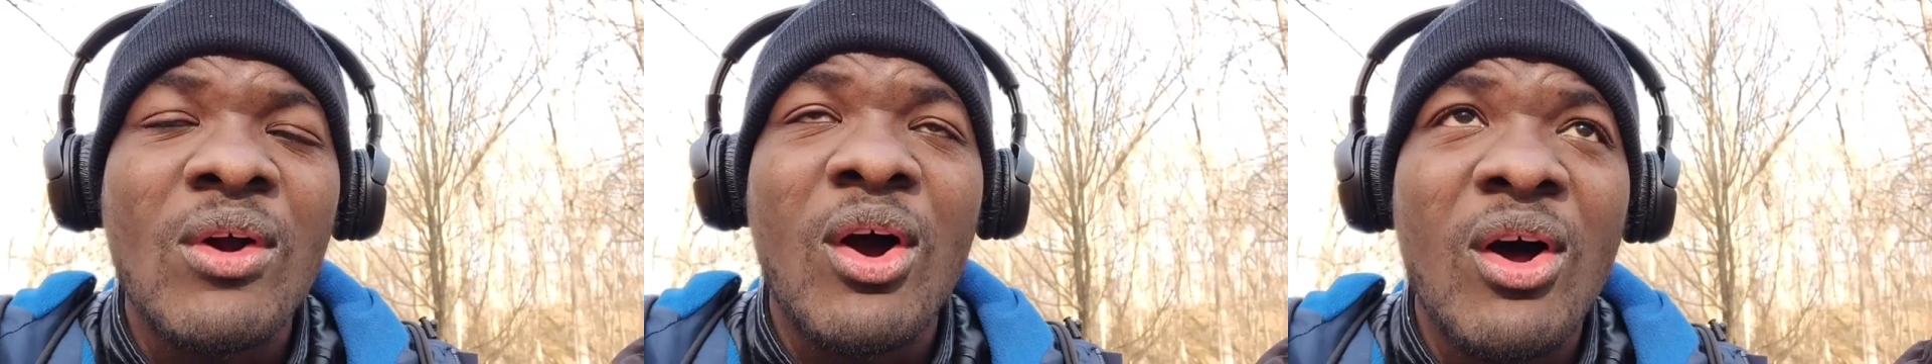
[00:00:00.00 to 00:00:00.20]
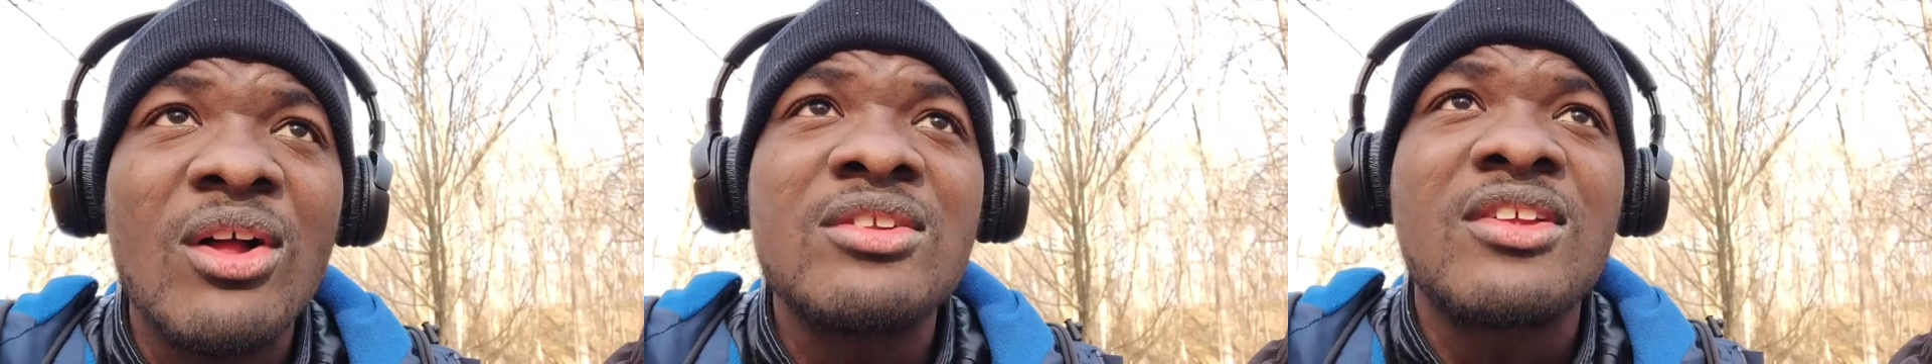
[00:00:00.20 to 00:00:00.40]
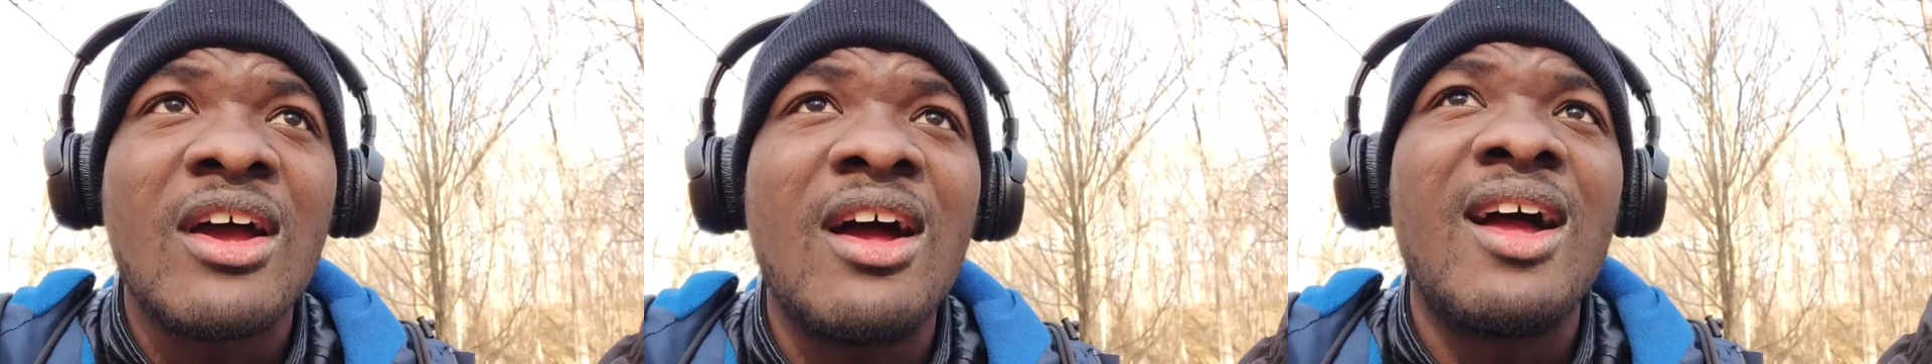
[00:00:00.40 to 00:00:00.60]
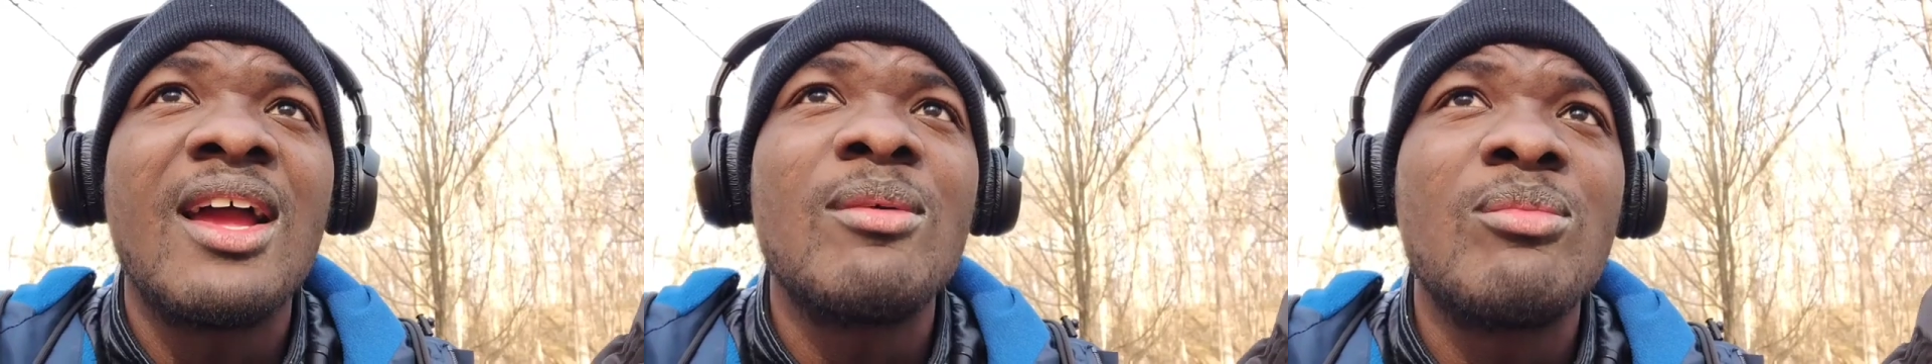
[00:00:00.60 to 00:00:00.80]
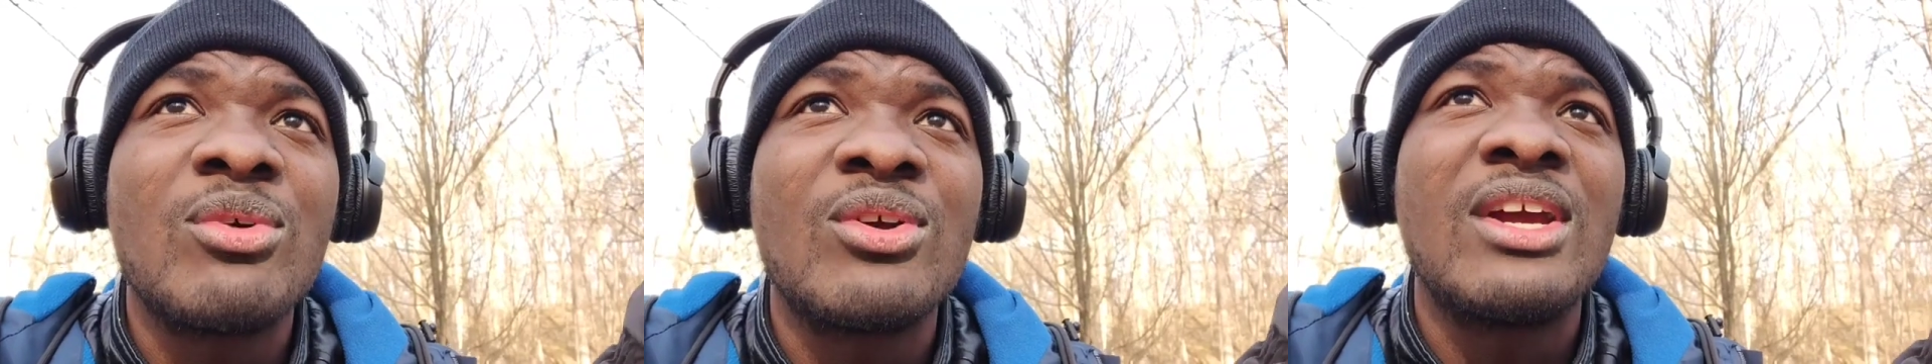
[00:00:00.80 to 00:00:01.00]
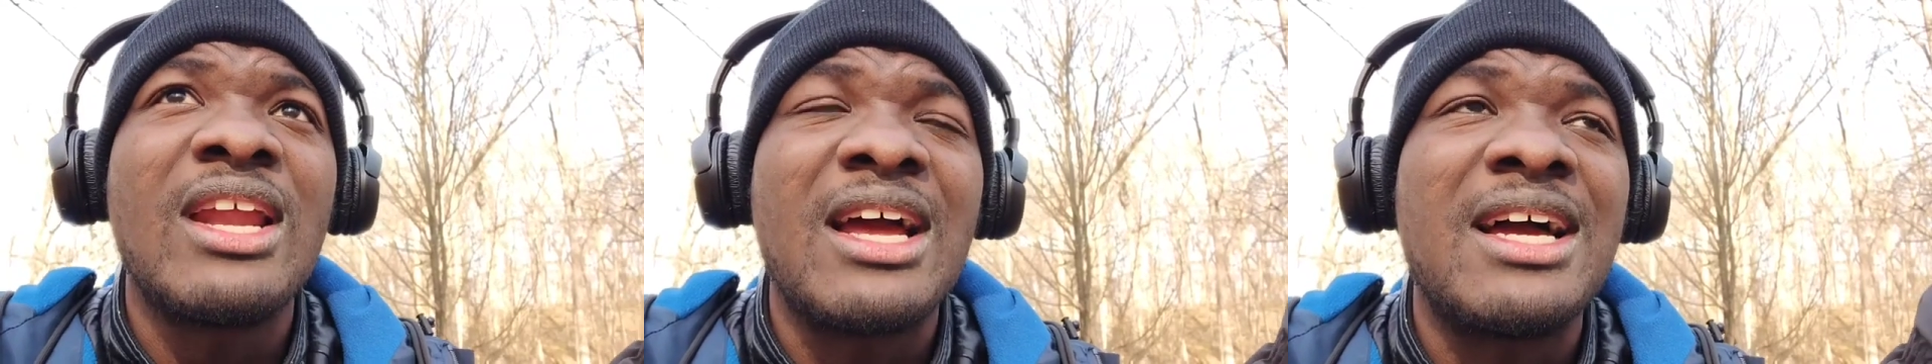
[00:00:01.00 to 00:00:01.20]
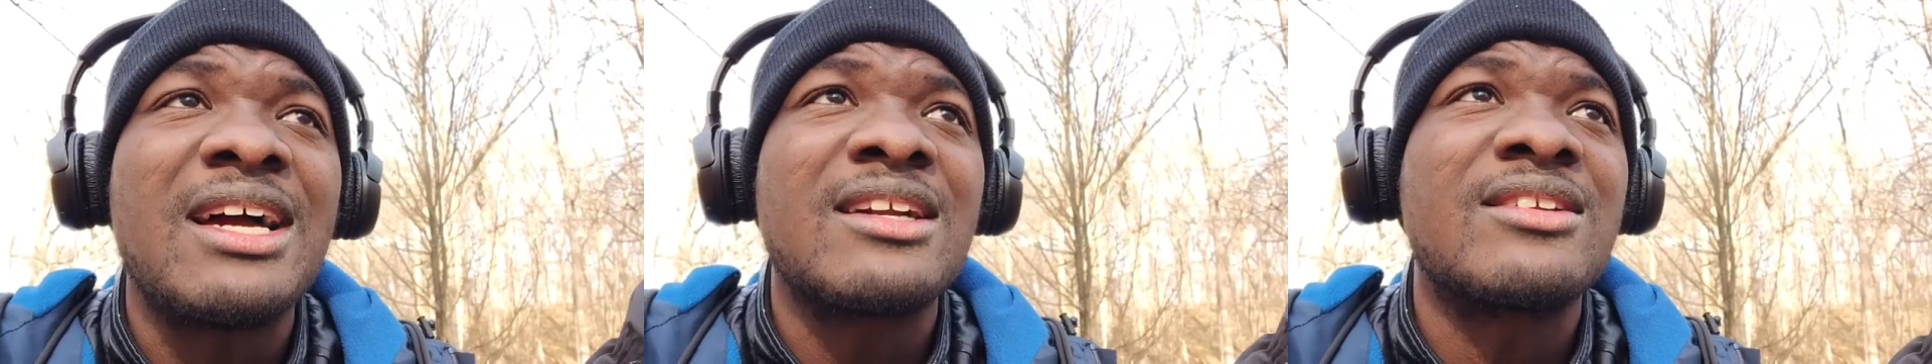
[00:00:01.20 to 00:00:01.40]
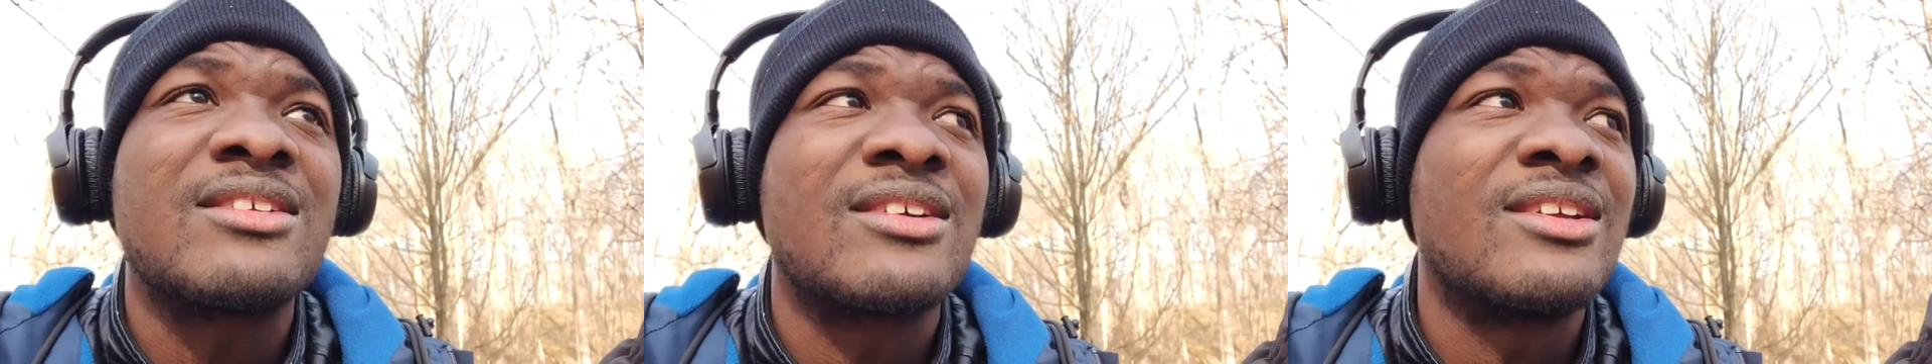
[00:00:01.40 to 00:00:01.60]
all-time great
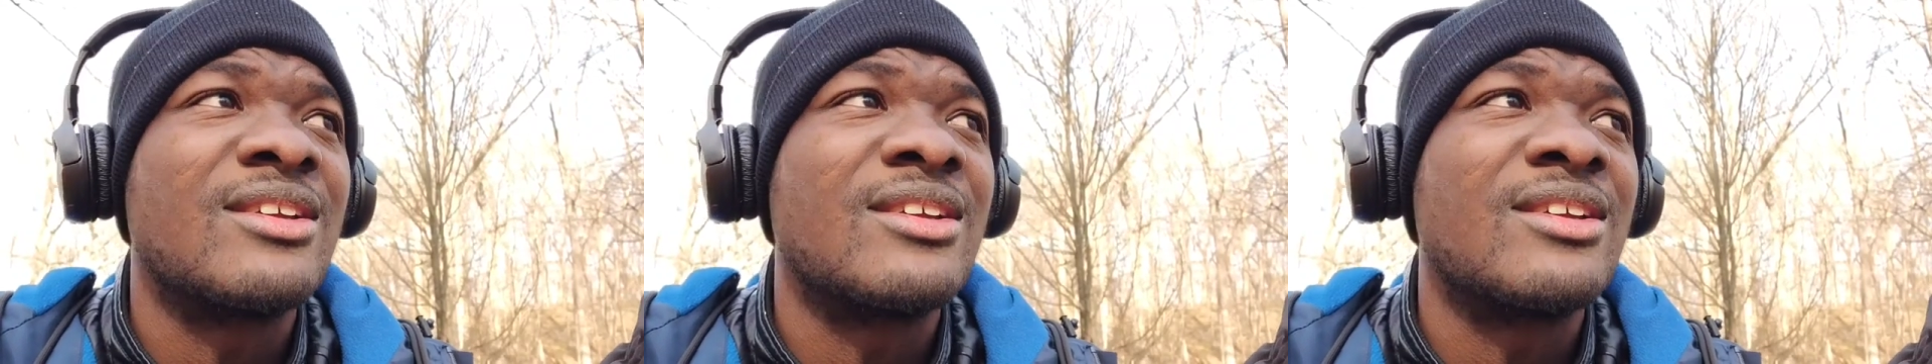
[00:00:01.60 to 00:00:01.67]
actor.